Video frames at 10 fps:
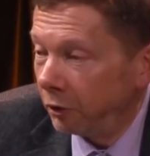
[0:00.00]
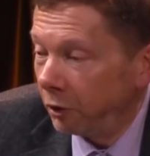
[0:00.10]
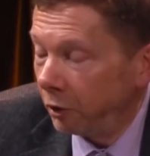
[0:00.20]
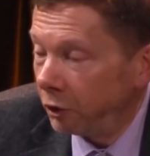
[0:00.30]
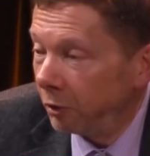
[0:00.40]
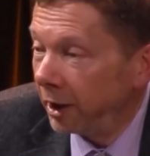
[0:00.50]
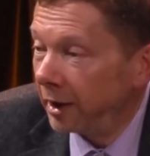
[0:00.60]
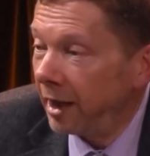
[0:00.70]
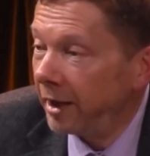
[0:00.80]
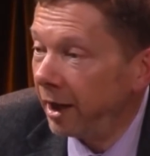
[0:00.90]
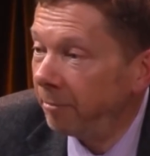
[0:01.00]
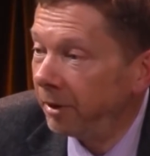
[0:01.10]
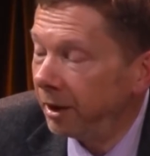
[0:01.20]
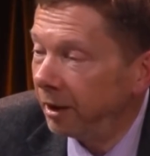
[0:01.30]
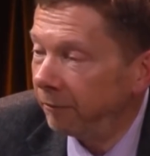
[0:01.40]
you get
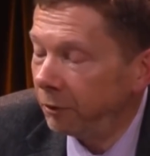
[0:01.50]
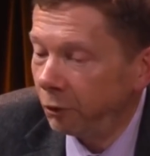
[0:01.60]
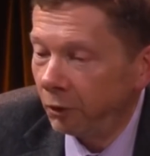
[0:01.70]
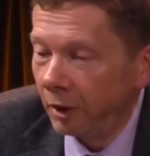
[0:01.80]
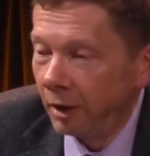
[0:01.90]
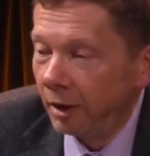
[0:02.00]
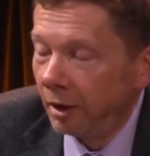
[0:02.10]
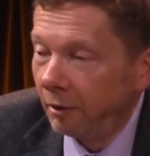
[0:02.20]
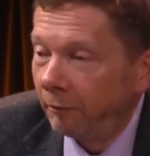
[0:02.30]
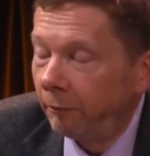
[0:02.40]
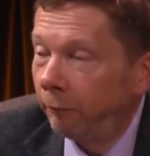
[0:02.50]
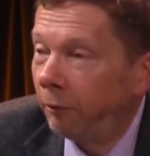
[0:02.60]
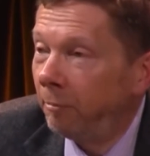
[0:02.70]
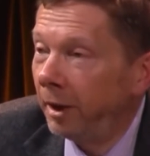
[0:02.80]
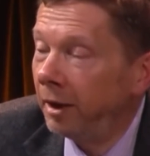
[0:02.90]
unhappy. If you, for
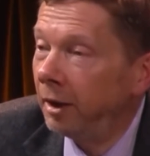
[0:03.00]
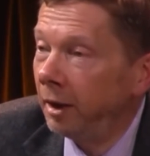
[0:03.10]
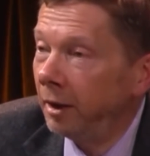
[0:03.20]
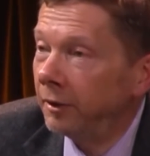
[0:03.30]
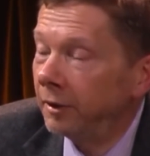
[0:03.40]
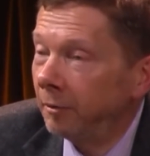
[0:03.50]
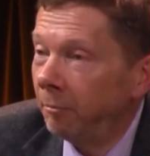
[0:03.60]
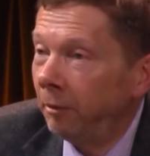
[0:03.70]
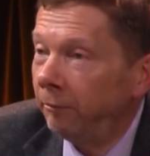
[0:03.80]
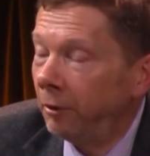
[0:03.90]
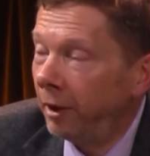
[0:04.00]
many years, before I